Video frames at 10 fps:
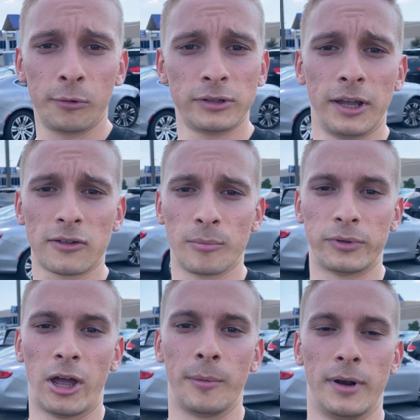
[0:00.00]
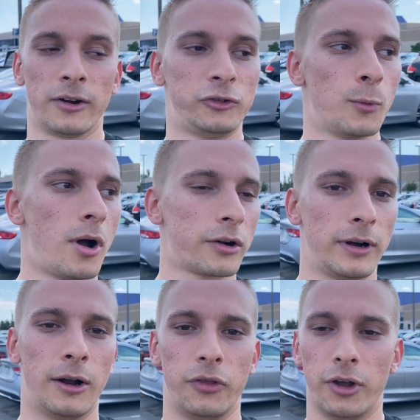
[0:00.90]
I wanna take some time and actually walk
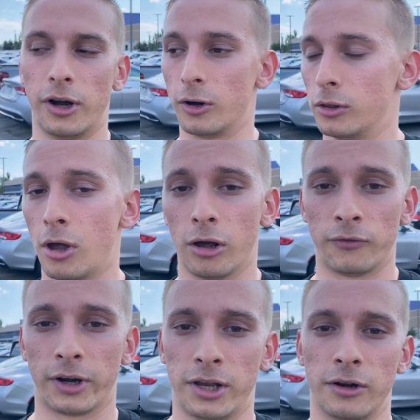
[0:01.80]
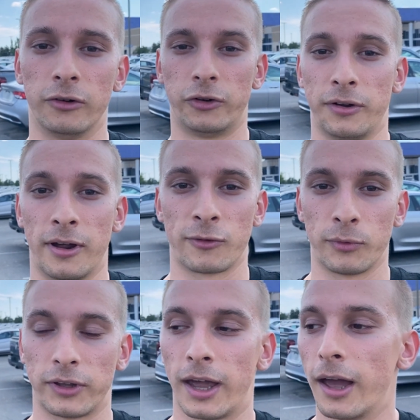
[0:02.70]
around their lot right here and show you
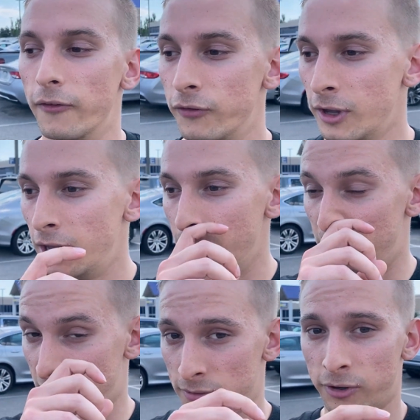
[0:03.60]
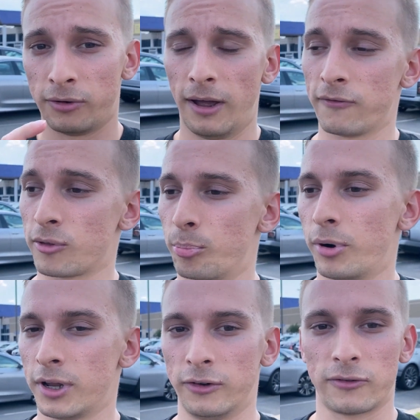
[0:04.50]
guys what they have. Because they do have some
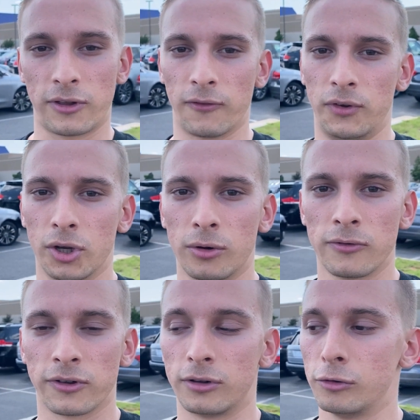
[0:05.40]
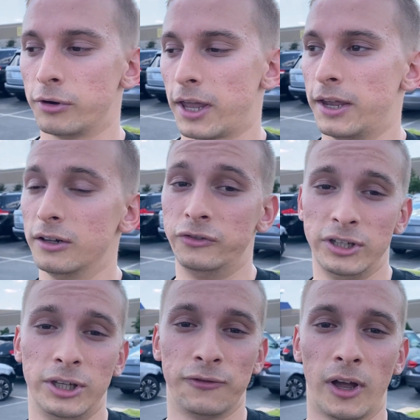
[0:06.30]
pretty interesting vehicles, including a
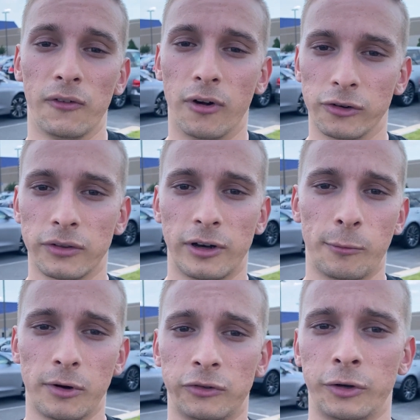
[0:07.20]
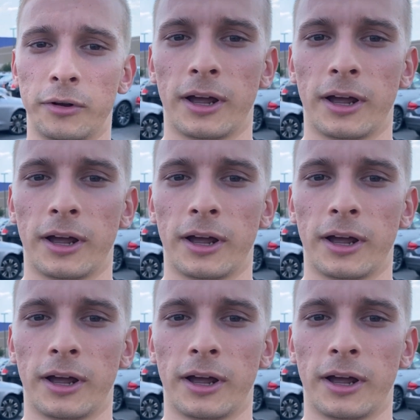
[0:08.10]
GT500 that I want to show you